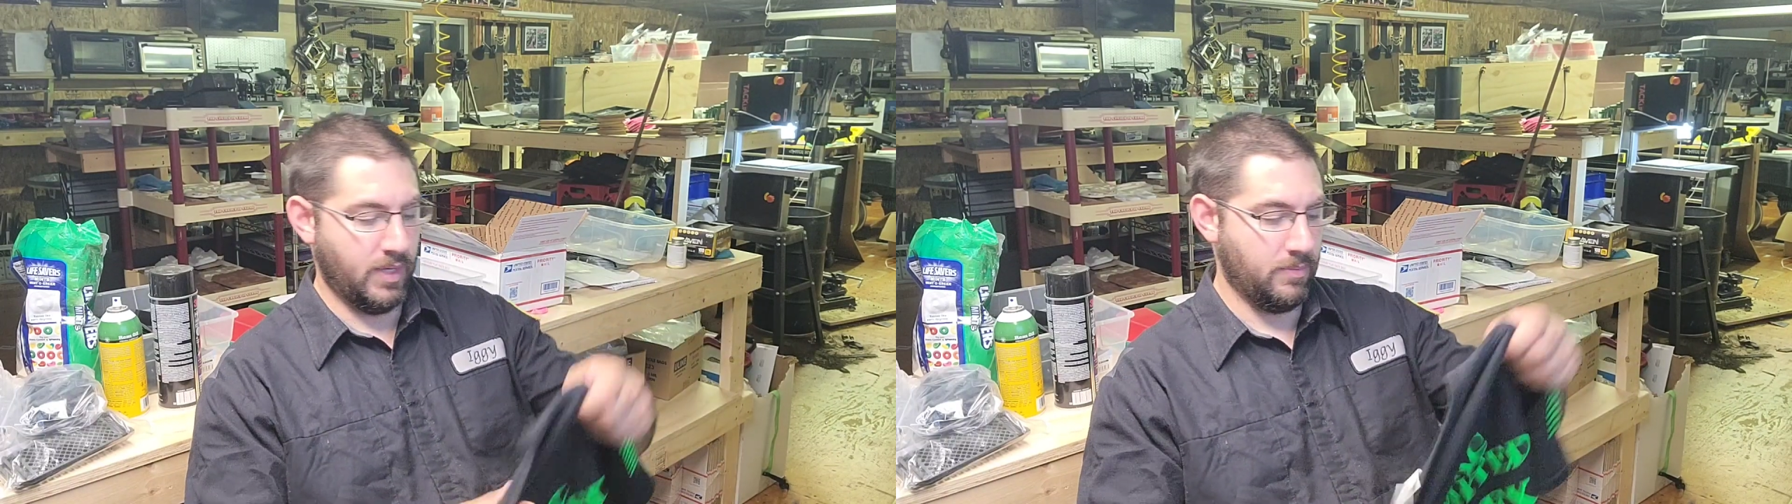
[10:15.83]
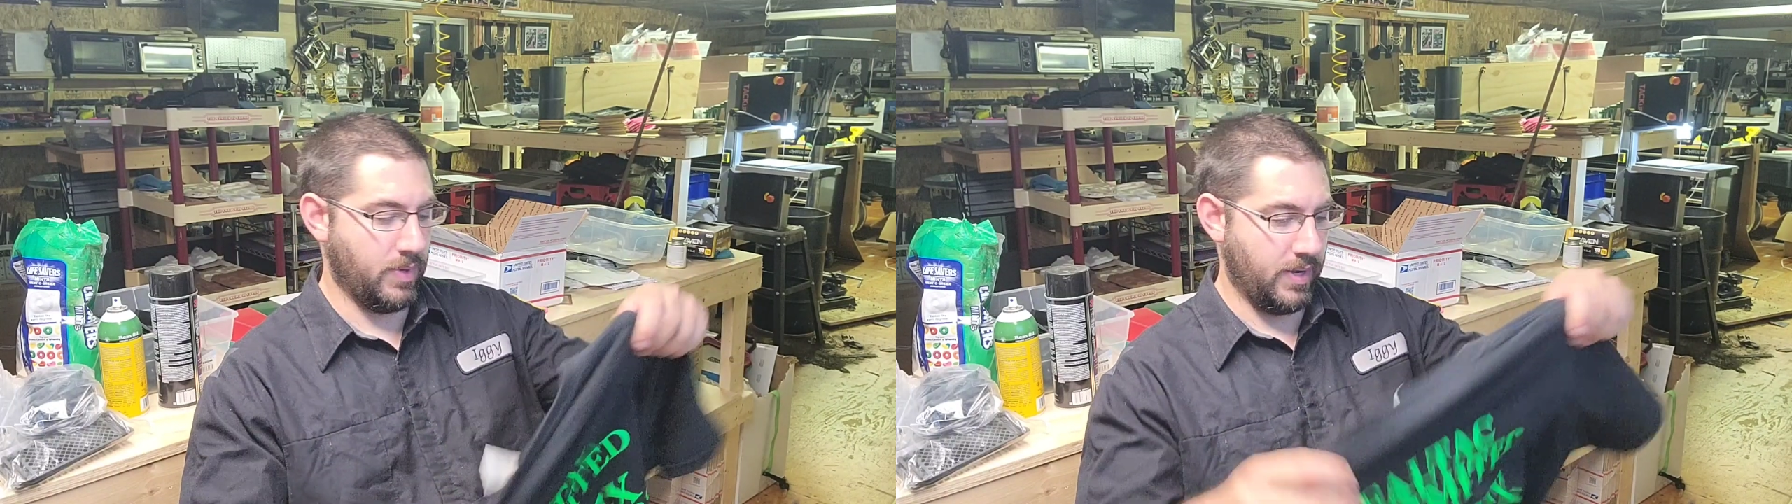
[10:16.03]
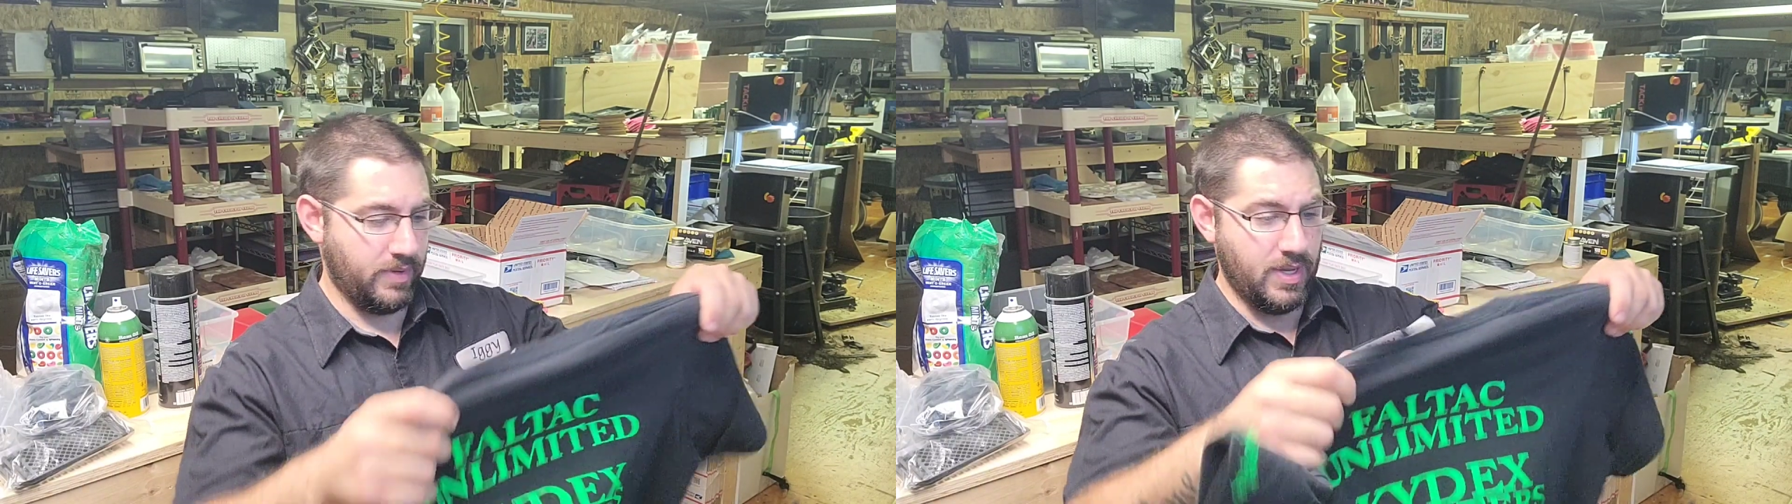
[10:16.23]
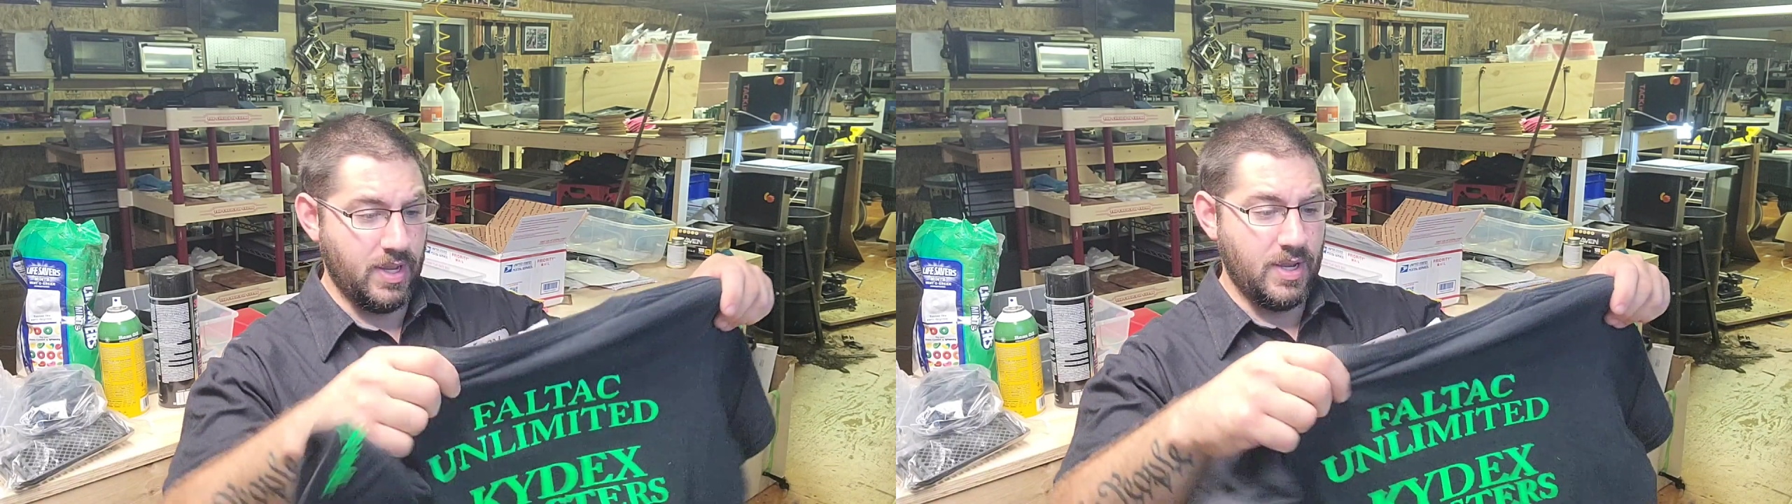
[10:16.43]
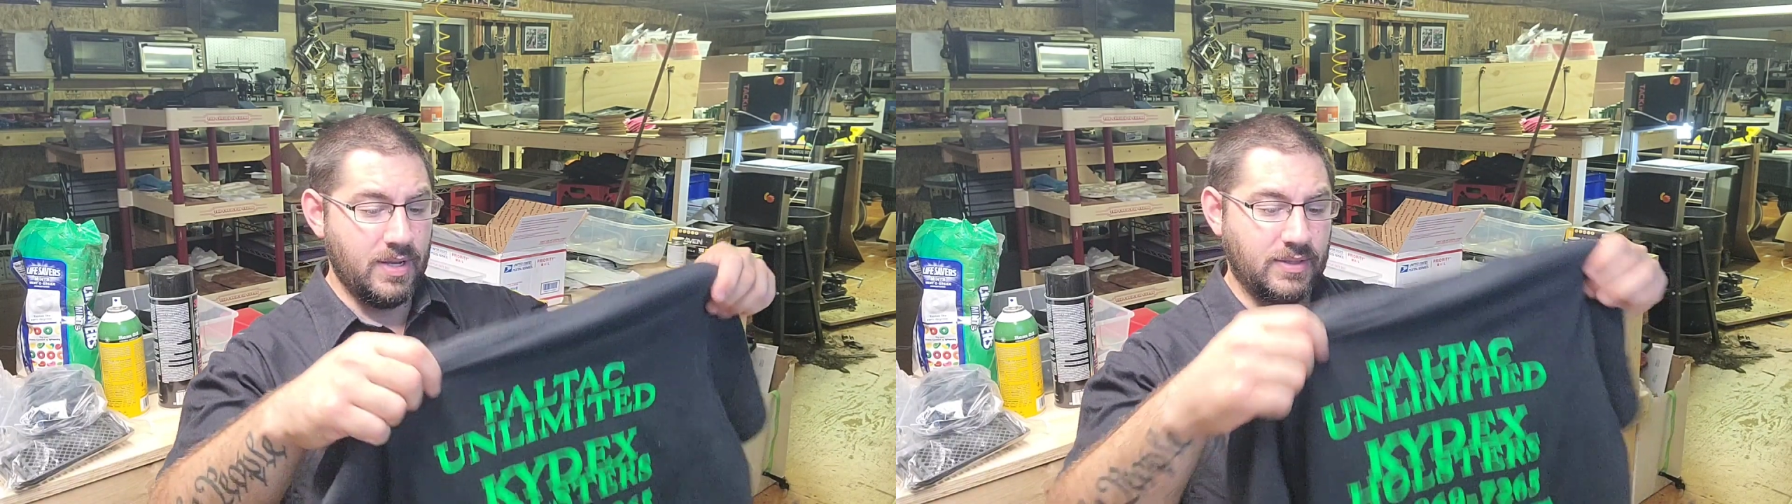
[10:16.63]
But
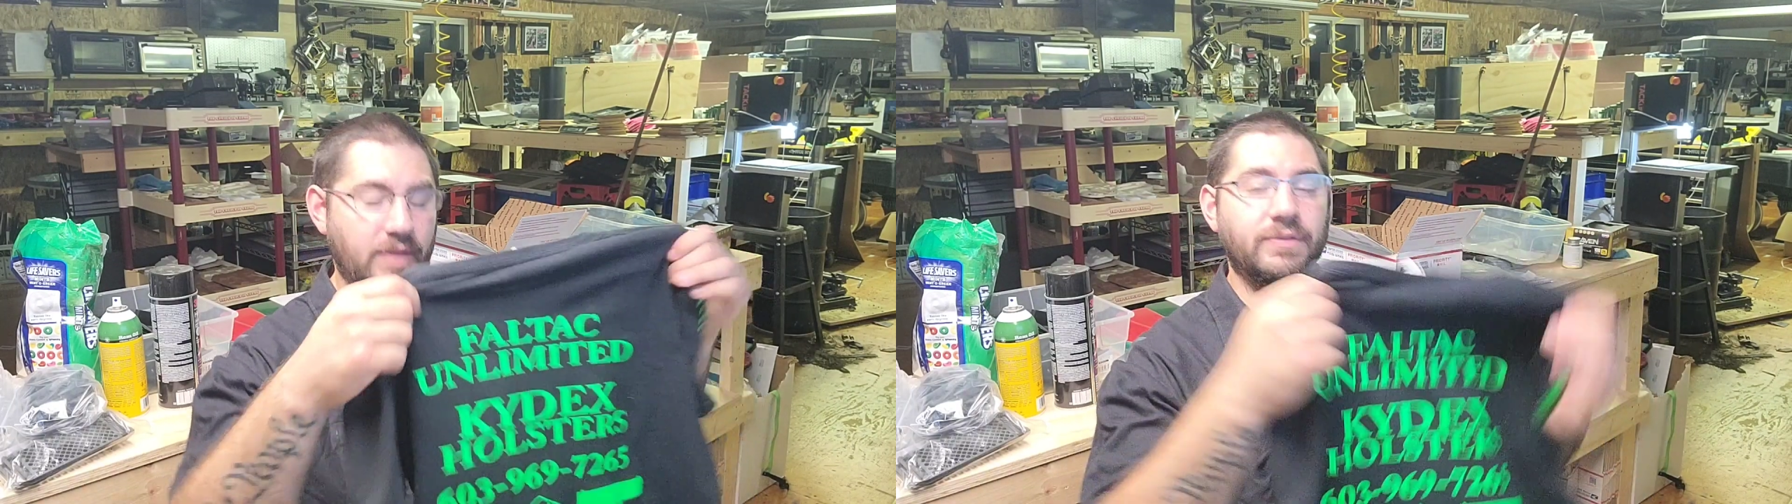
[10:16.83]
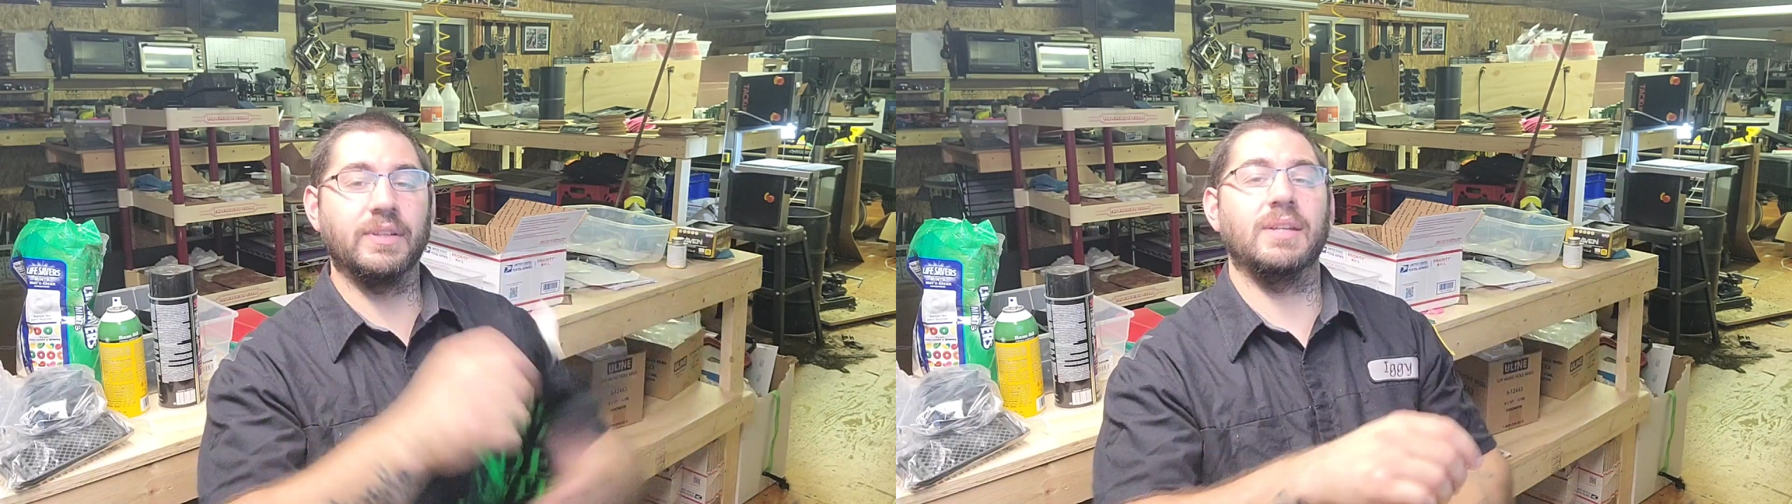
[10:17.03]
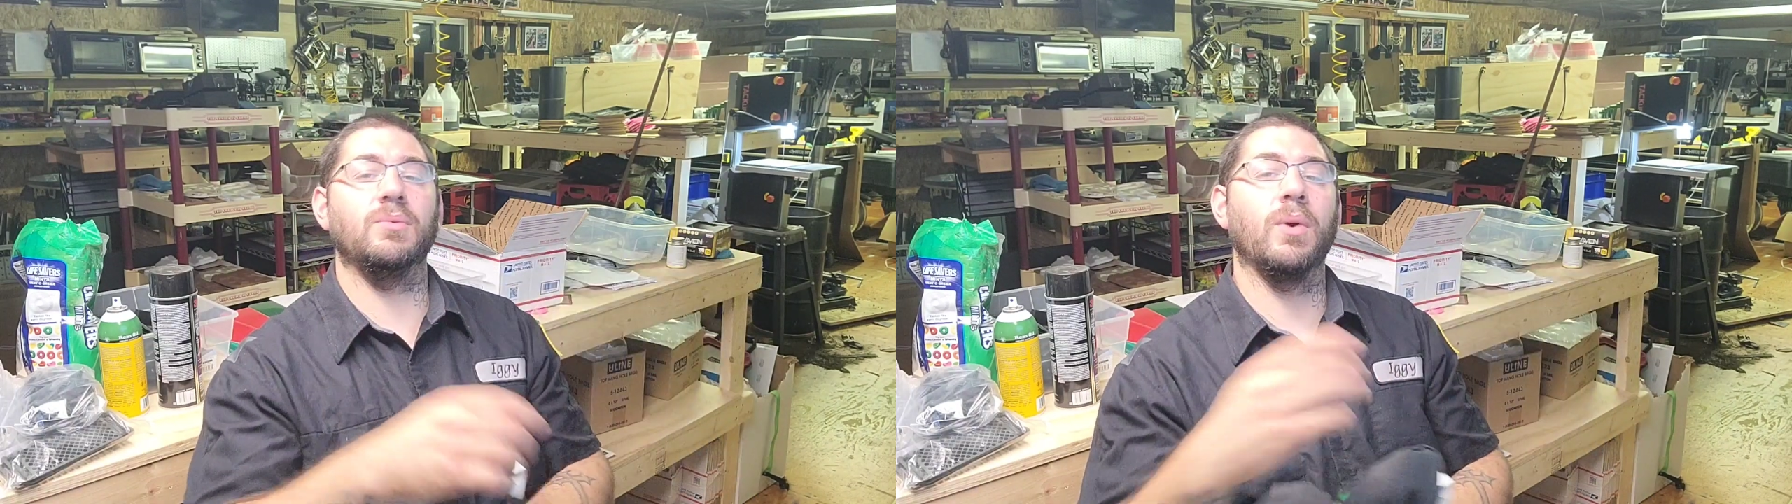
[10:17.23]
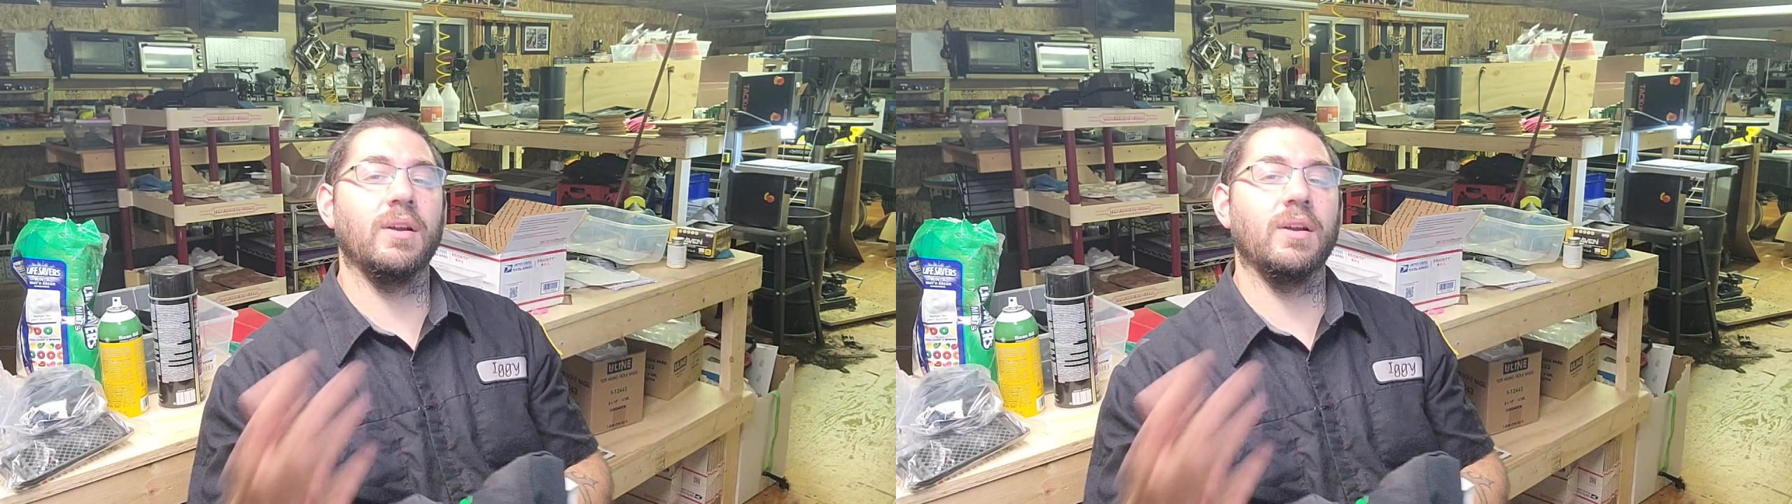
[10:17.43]
definitely wear